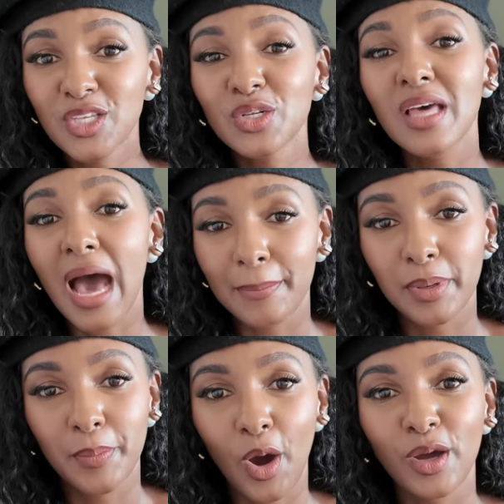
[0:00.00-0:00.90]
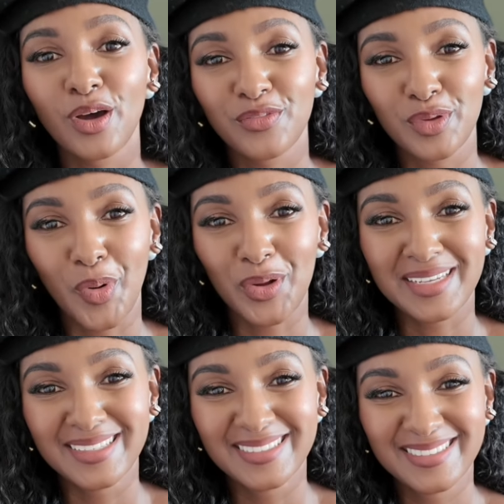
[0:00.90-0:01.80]
you know, the upper part of your
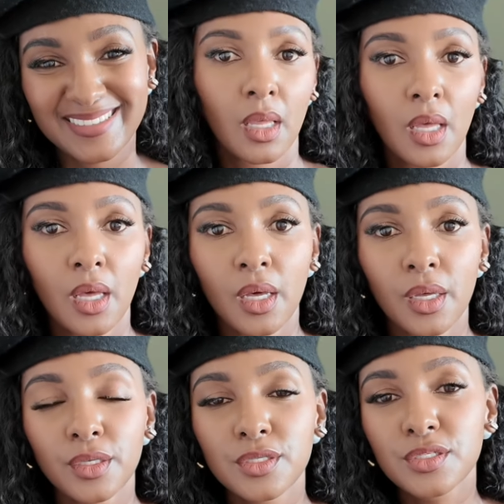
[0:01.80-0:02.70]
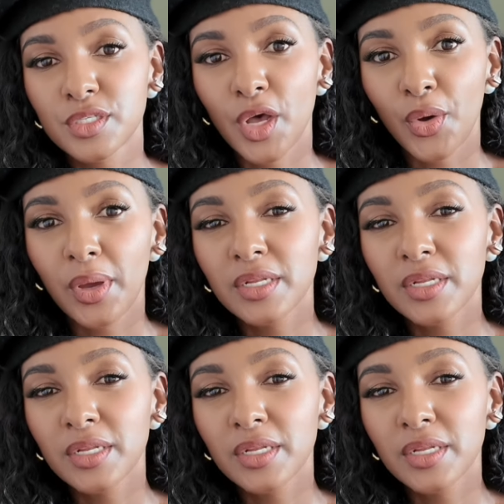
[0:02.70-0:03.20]
body. So